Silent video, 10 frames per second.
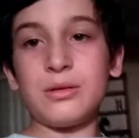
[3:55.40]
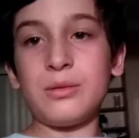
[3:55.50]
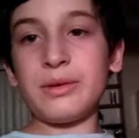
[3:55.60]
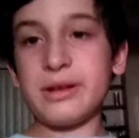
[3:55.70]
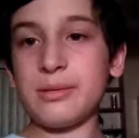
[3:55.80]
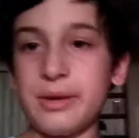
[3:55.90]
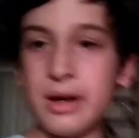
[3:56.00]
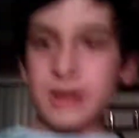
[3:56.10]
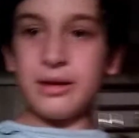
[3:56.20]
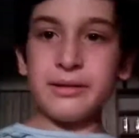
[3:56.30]
What's up,
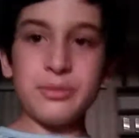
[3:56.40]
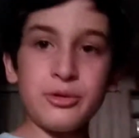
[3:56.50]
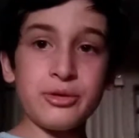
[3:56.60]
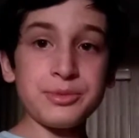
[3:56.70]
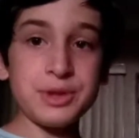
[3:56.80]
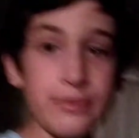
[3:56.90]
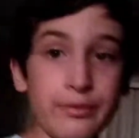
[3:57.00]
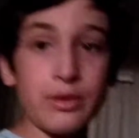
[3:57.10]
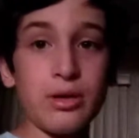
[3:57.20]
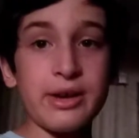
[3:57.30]
guys? Welcome to the
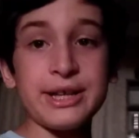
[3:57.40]
vlog.